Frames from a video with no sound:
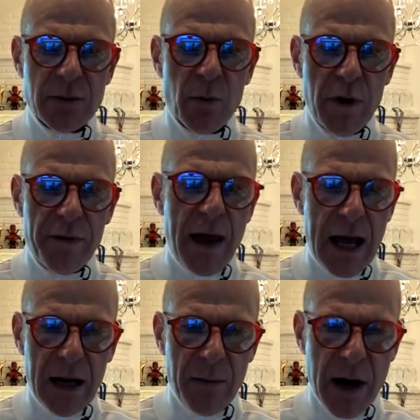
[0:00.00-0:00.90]
with
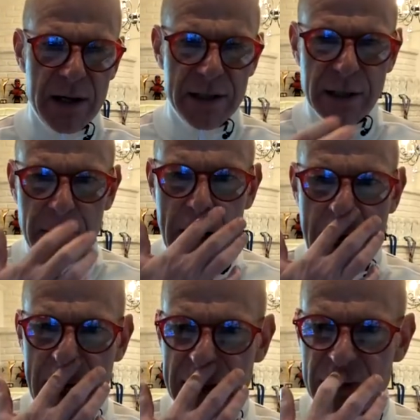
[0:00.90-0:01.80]
Alan Meyerson,
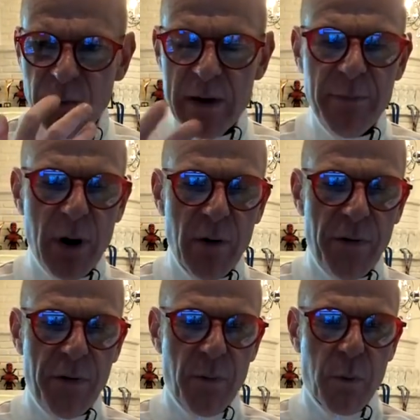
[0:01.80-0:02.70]
and we both